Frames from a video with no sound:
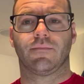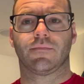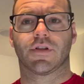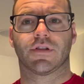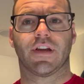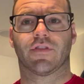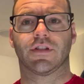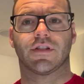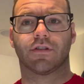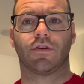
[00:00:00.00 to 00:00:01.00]
So say, for
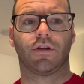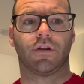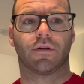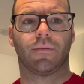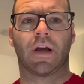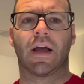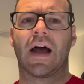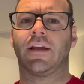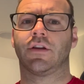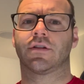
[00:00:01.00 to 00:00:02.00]
instance,
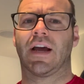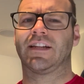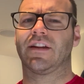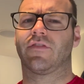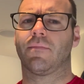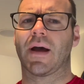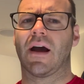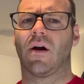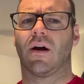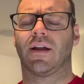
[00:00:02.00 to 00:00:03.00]
I
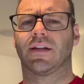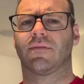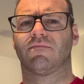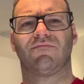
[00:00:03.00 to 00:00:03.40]
did